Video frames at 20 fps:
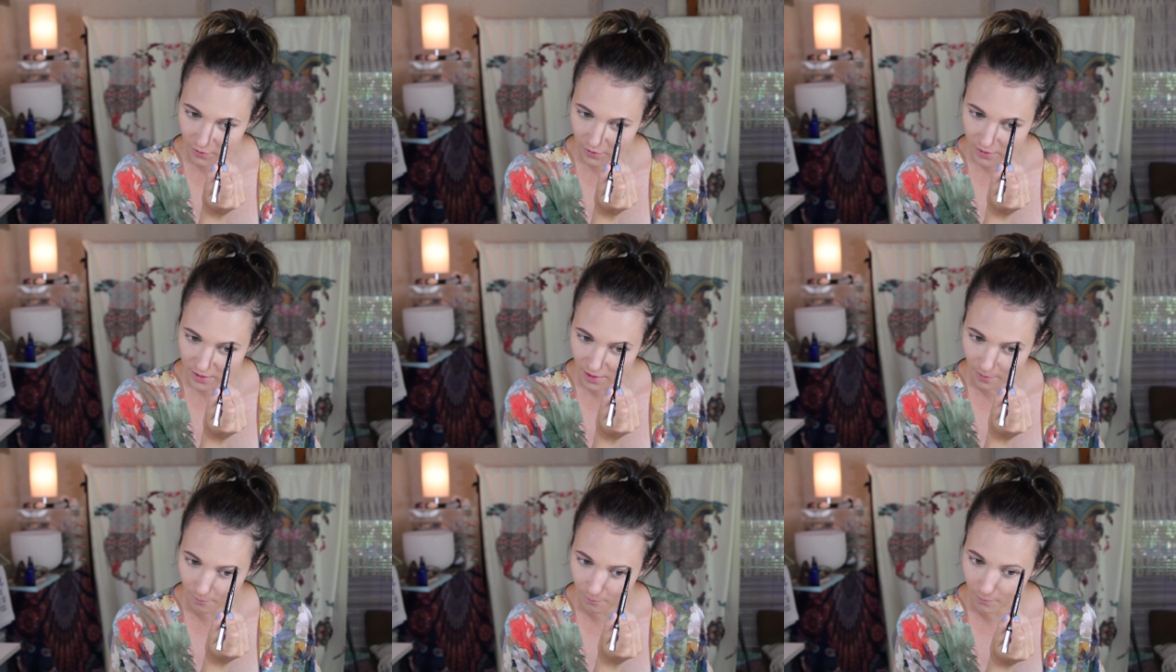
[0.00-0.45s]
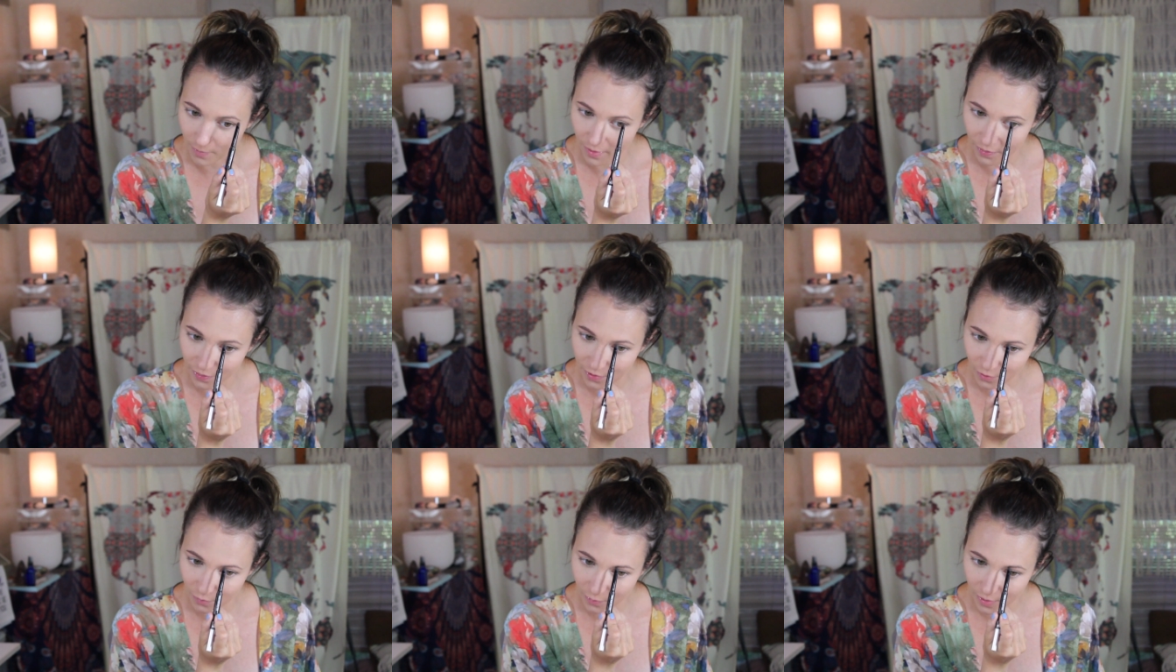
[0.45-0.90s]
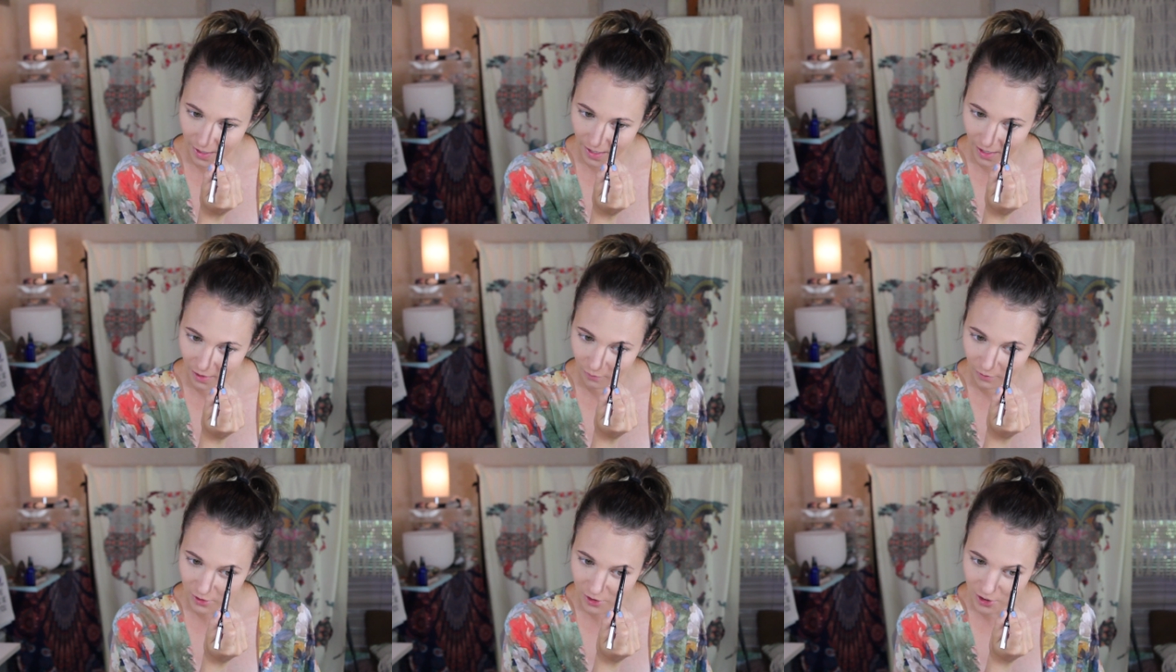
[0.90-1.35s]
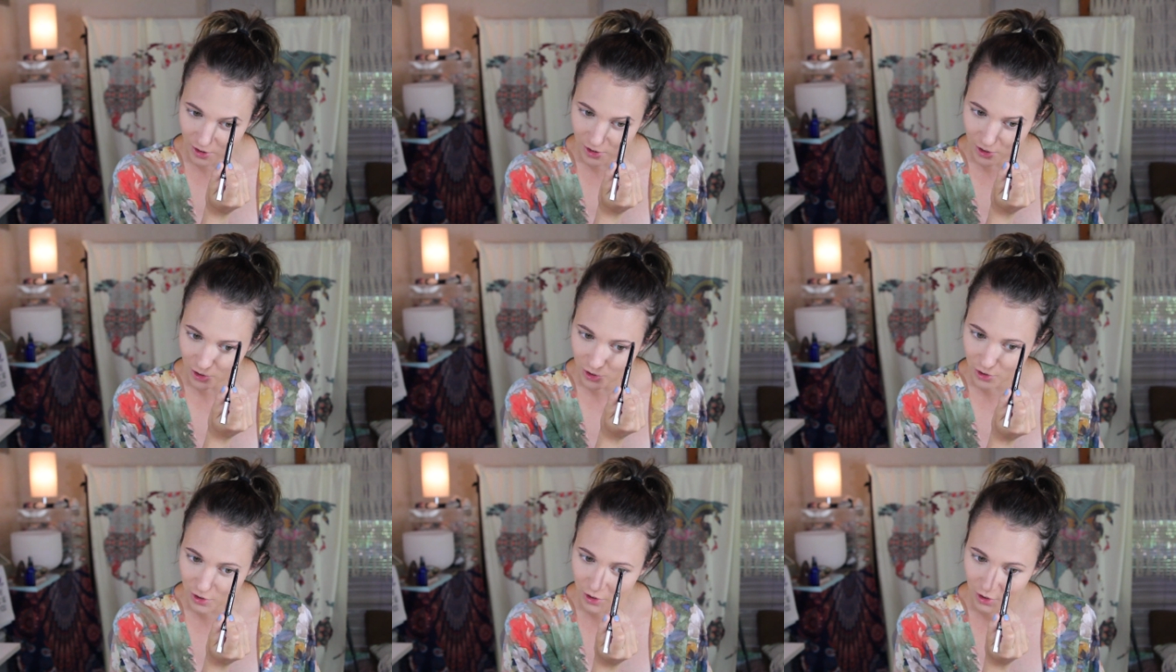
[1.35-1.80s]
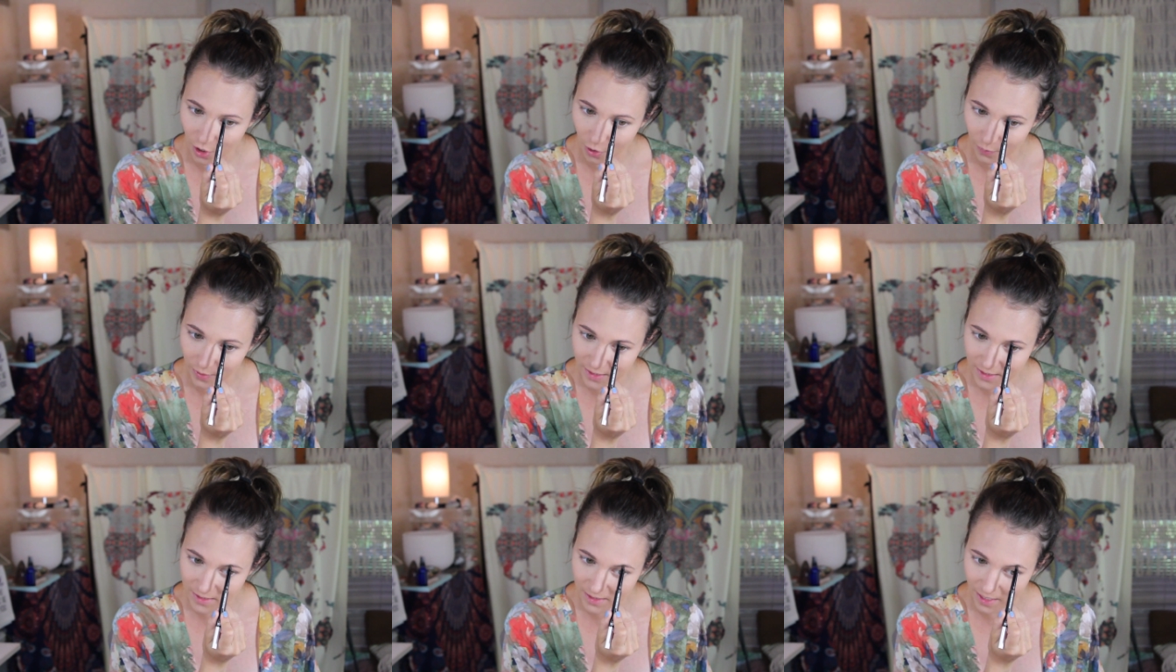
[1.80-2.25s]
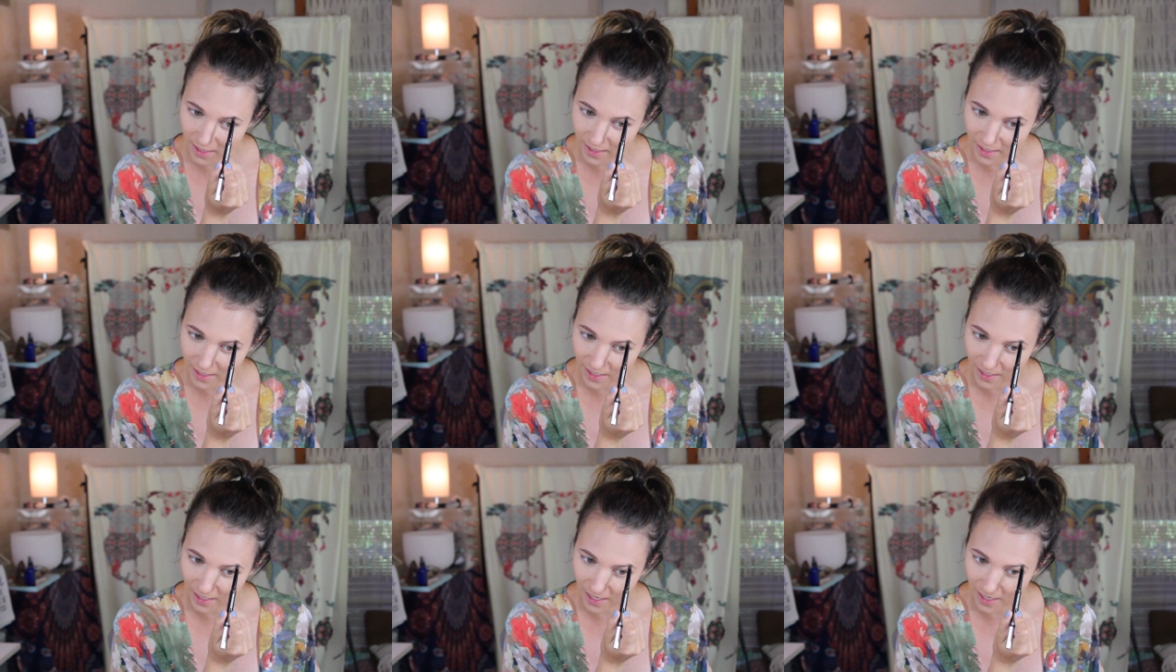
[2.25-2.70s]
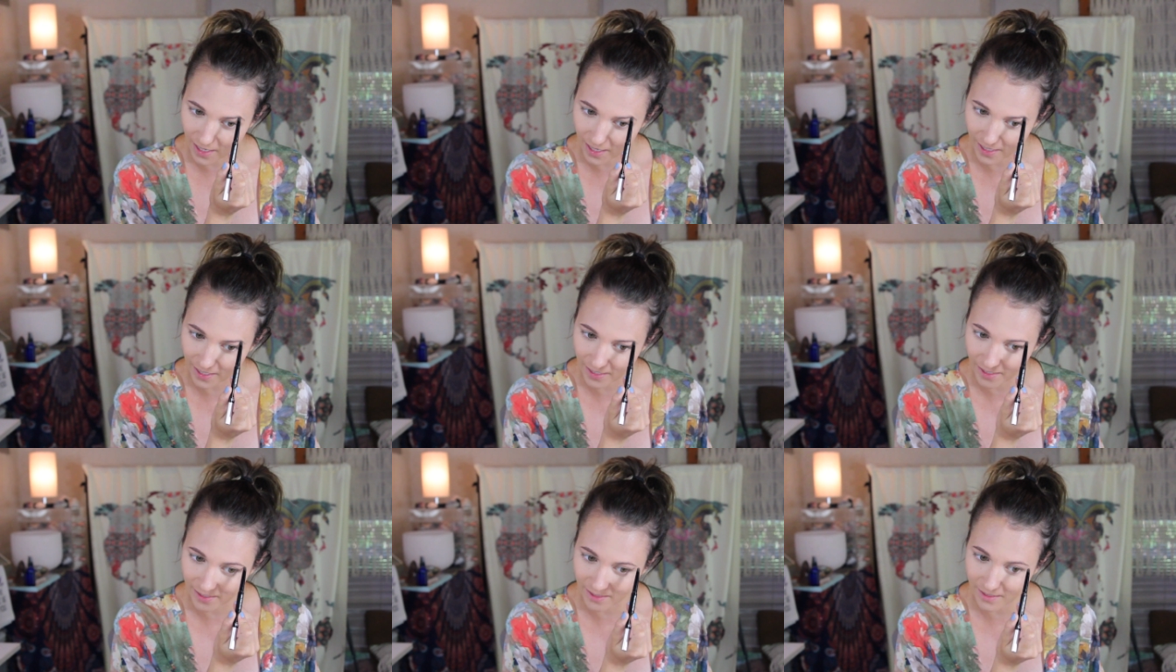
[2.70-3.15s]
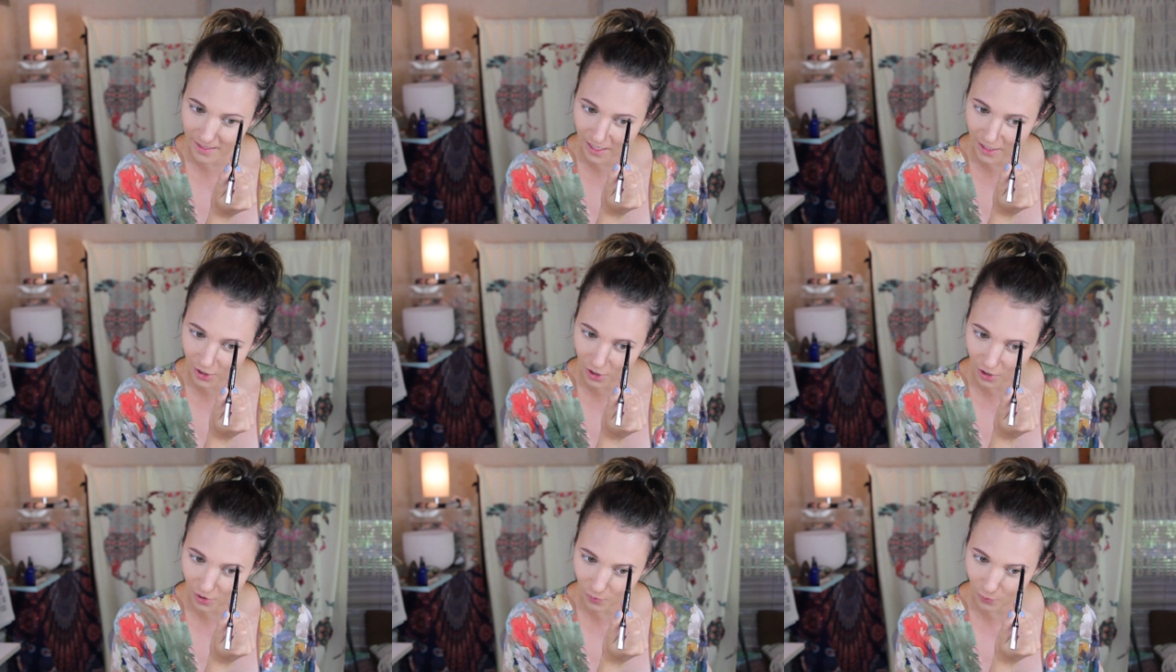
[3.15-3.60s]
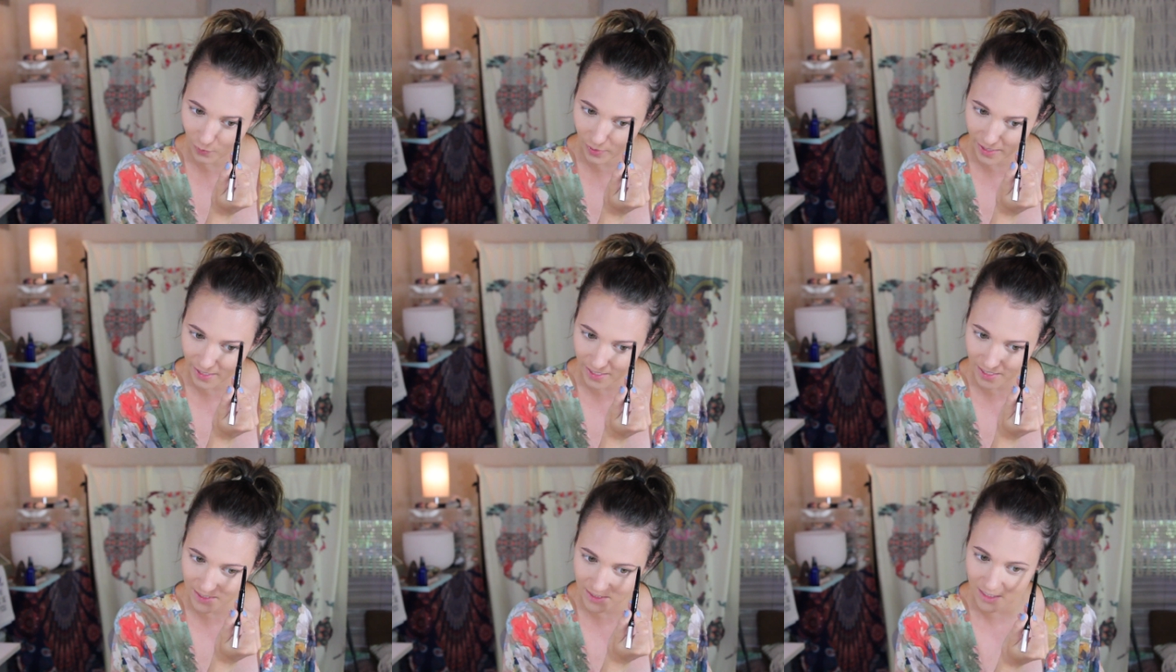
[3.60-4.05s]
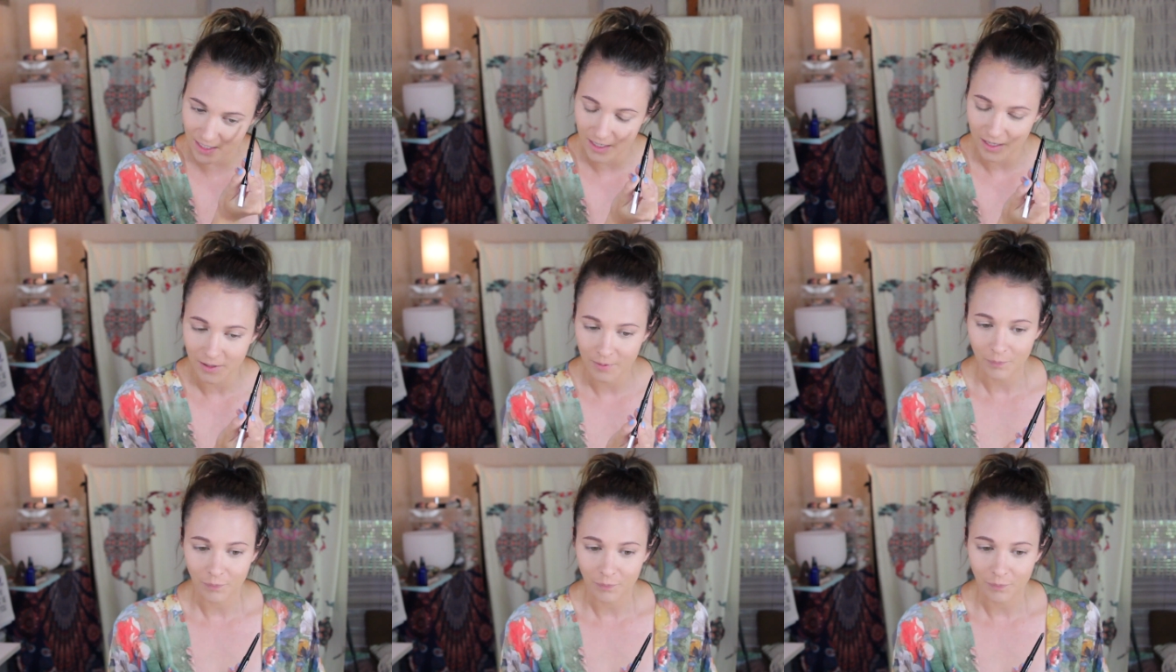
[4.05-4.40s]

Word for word: So it's a month away, which is so exciting. I cannot wait.